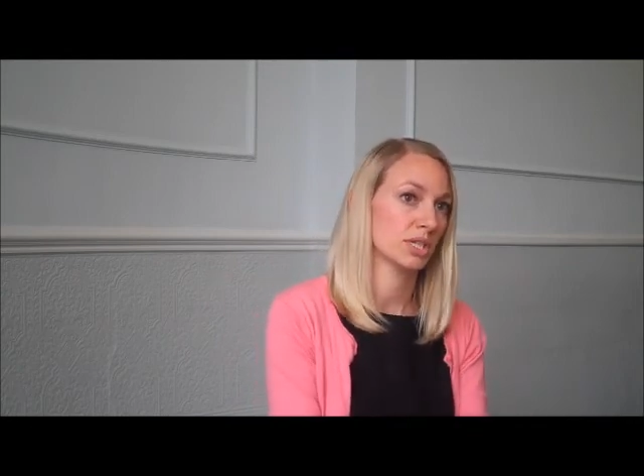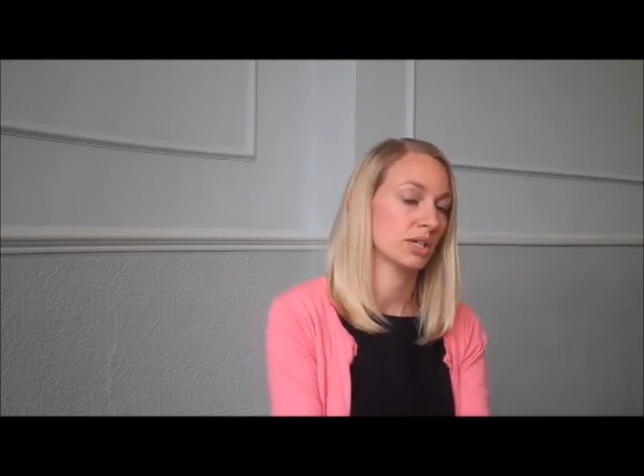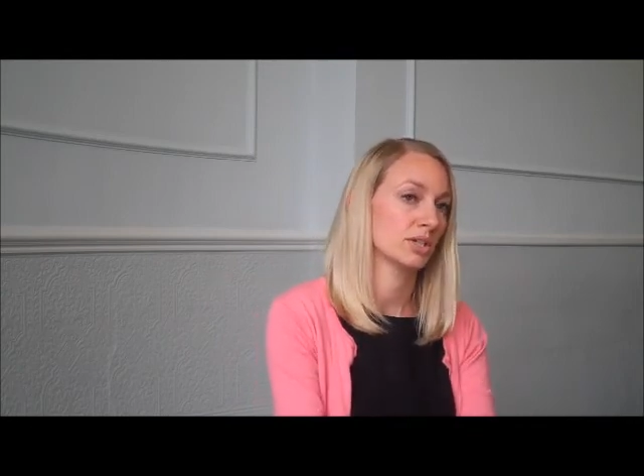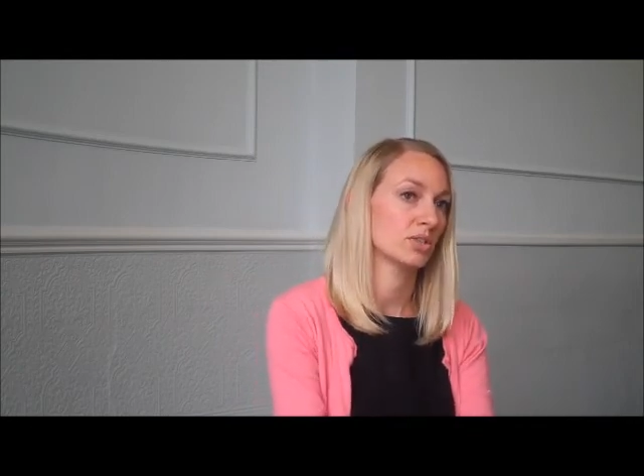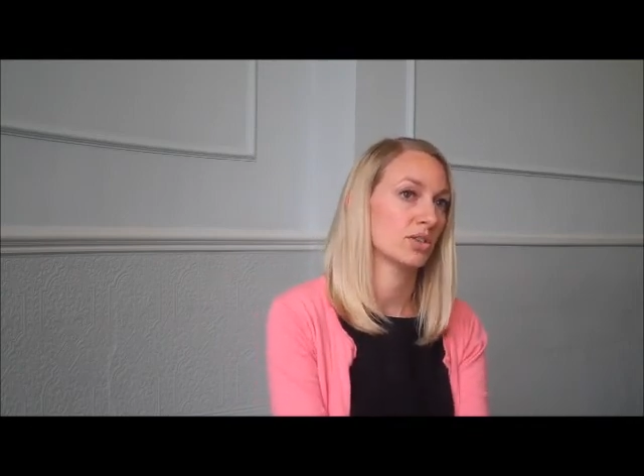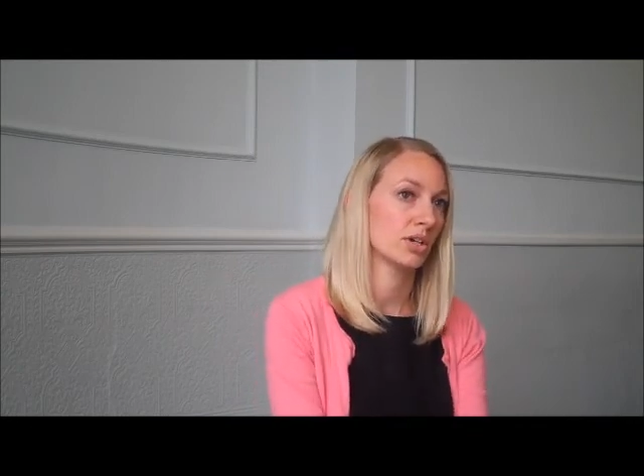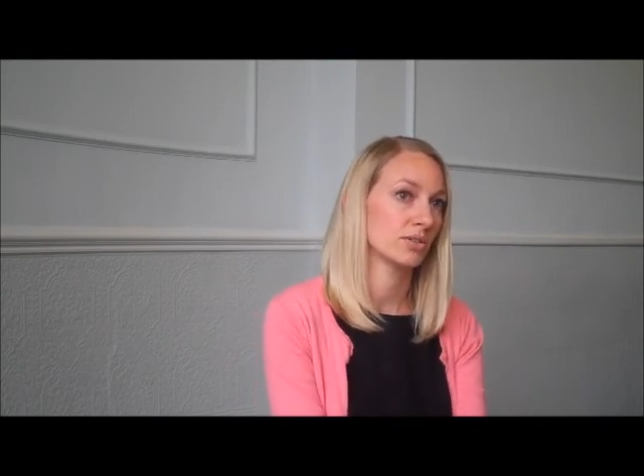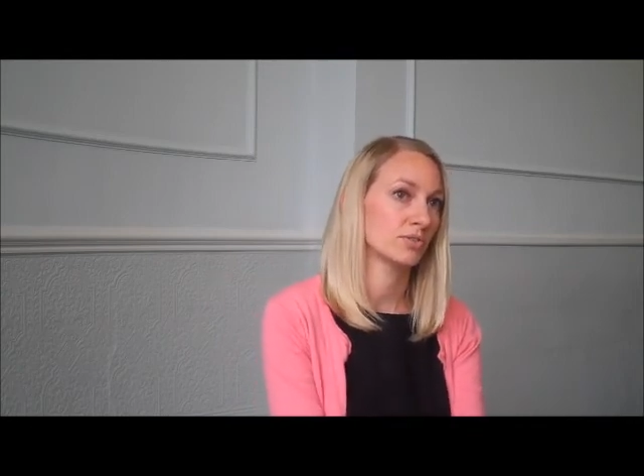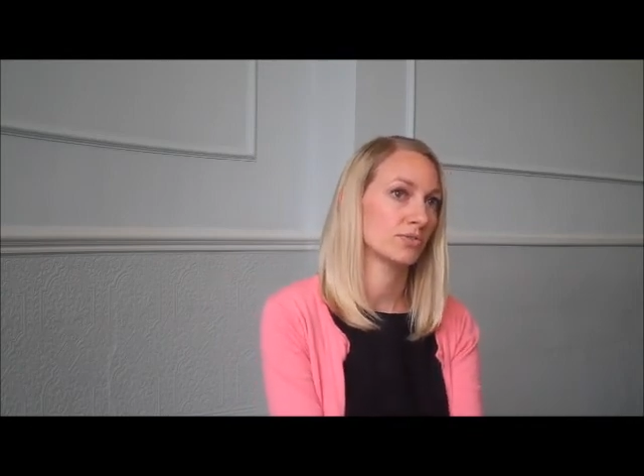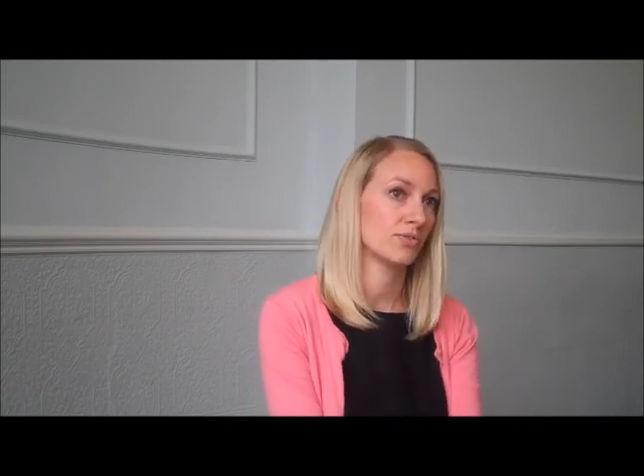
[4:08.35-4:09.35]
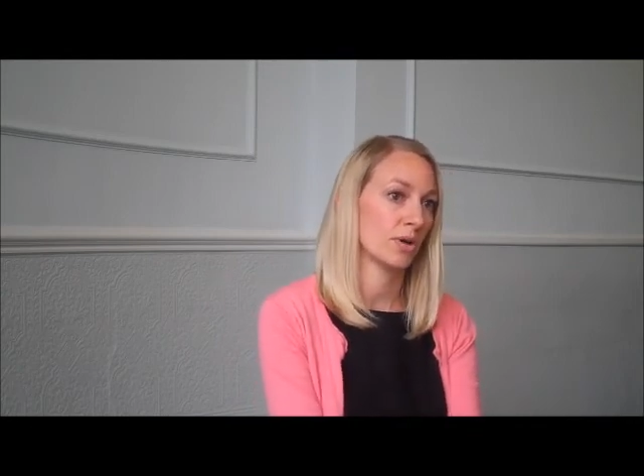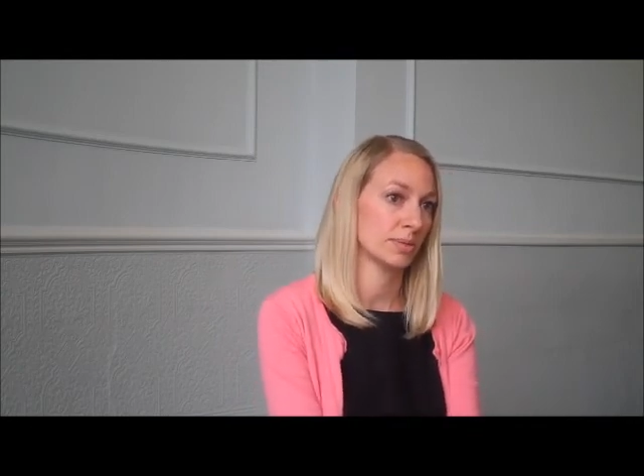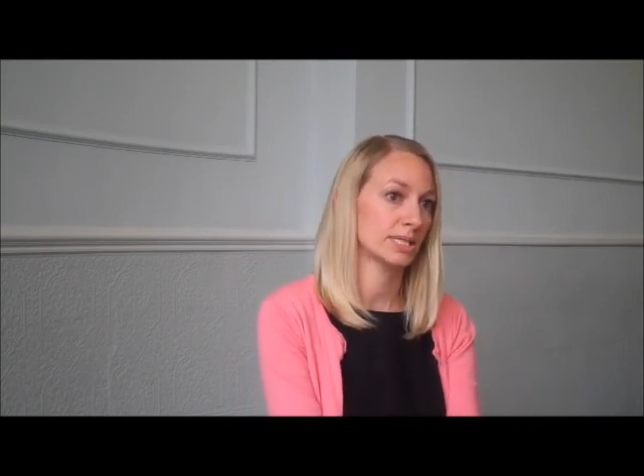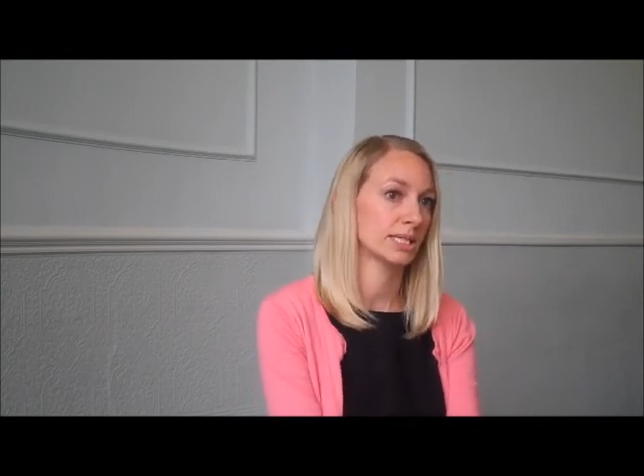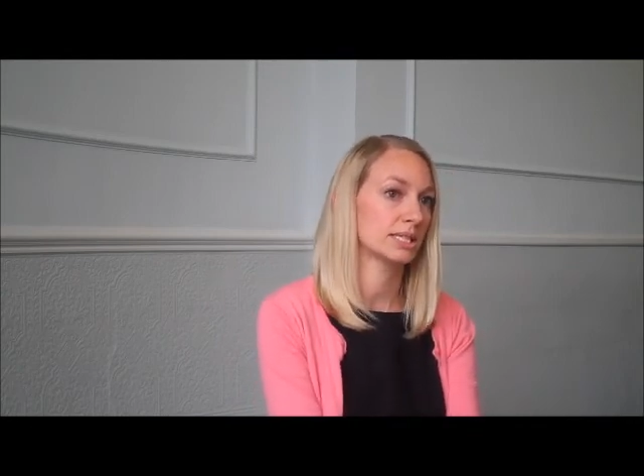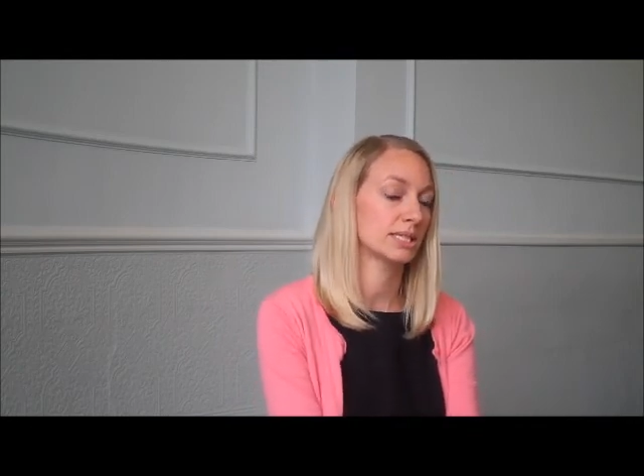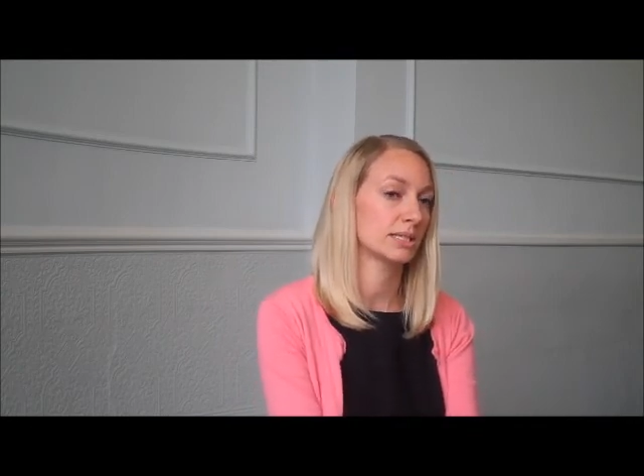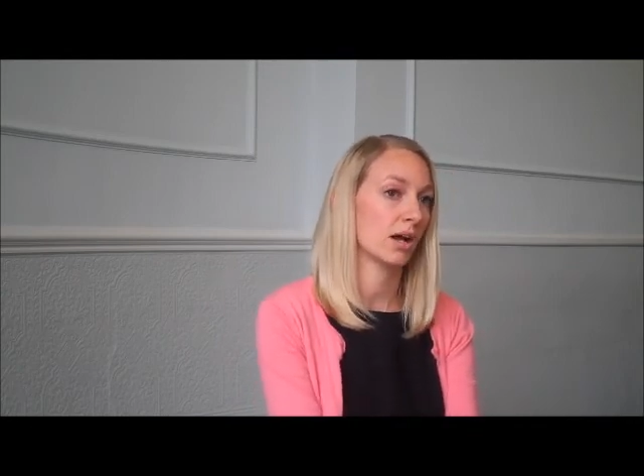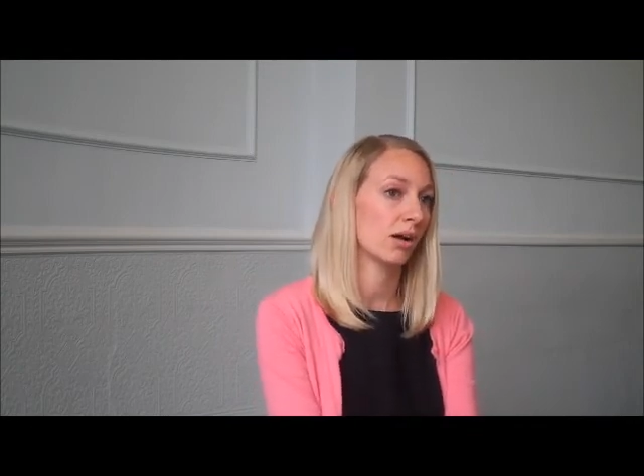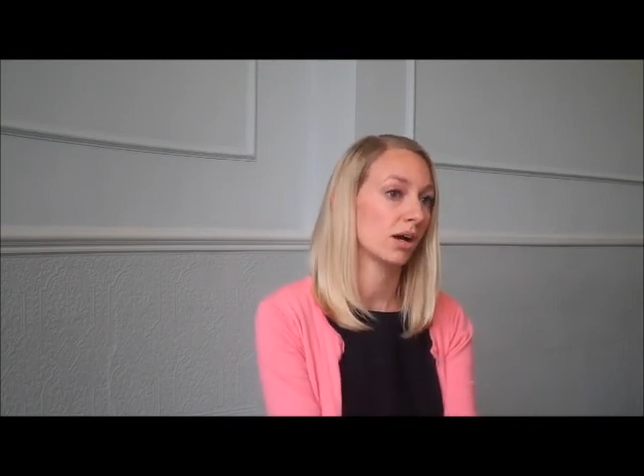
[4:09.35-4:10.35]
that
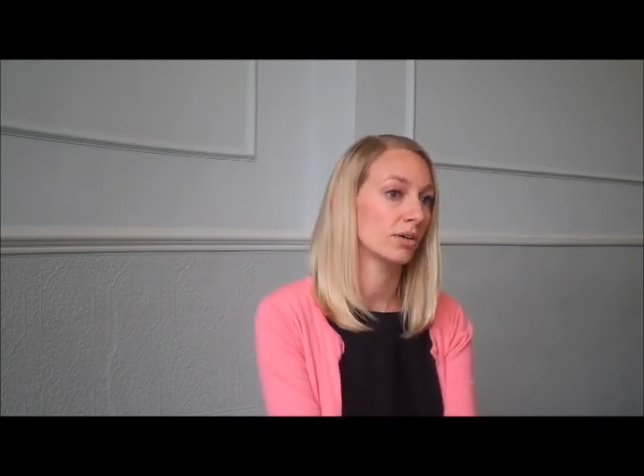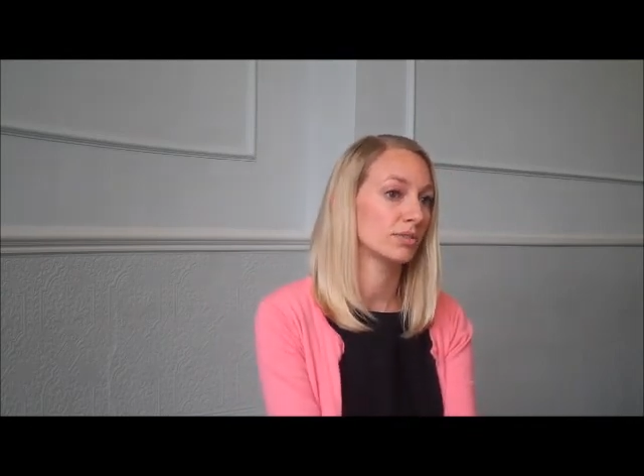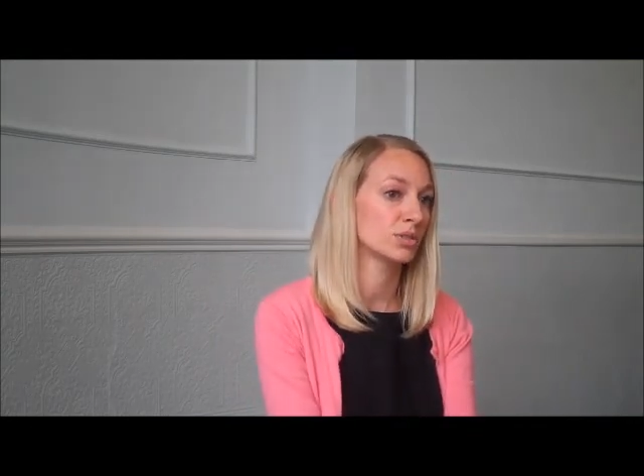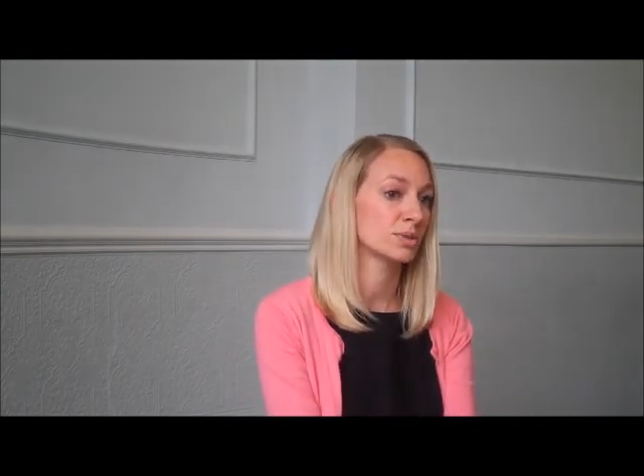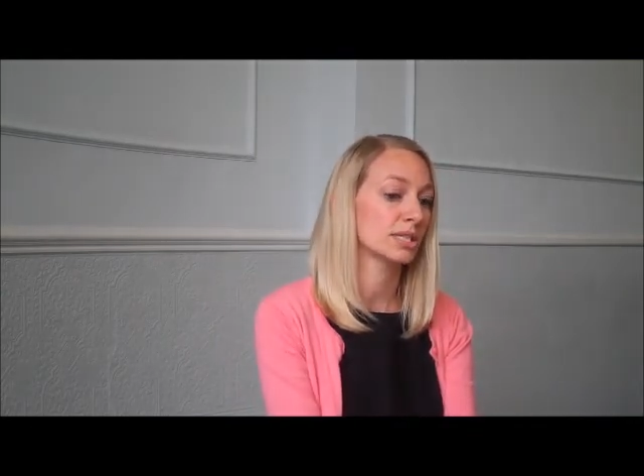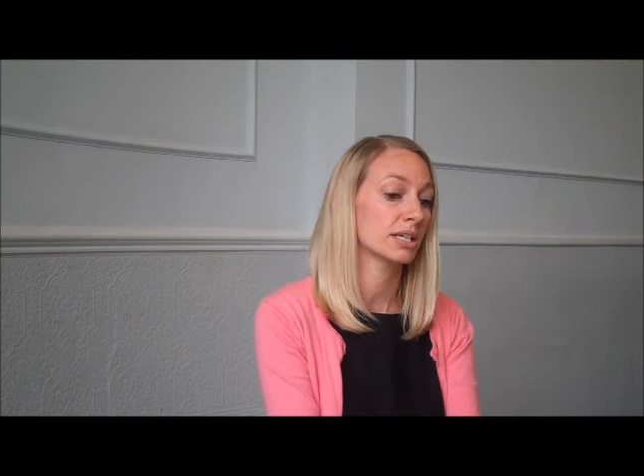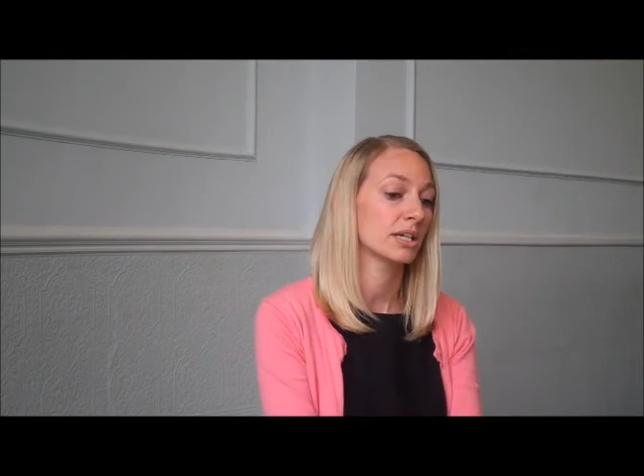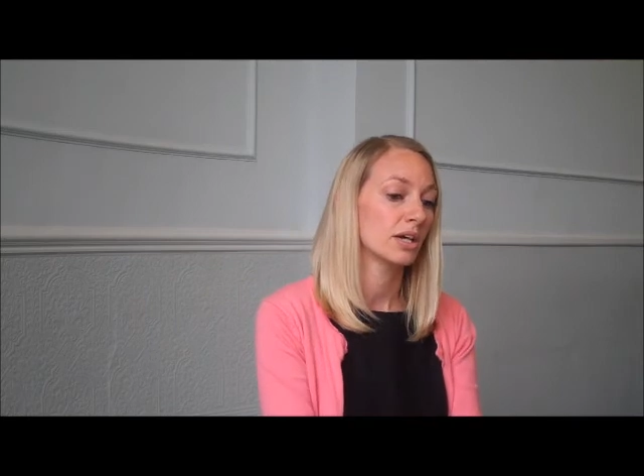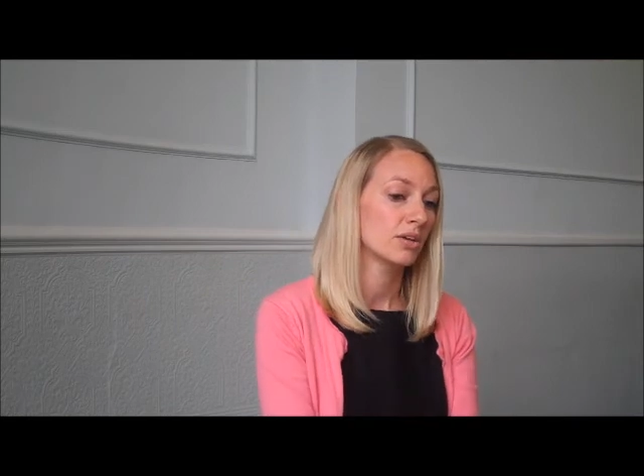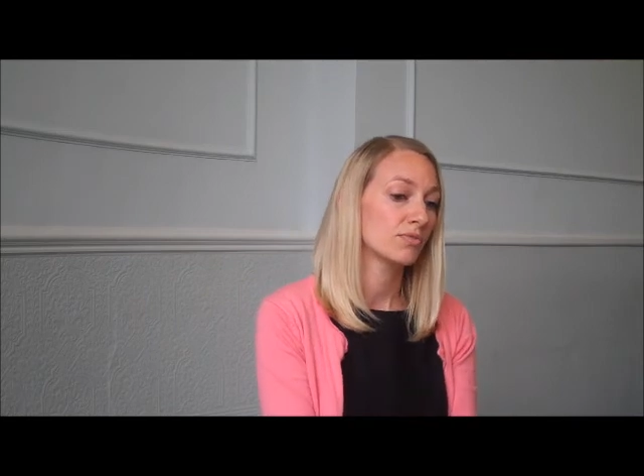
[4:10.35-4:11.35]
pharmacists uncovered was that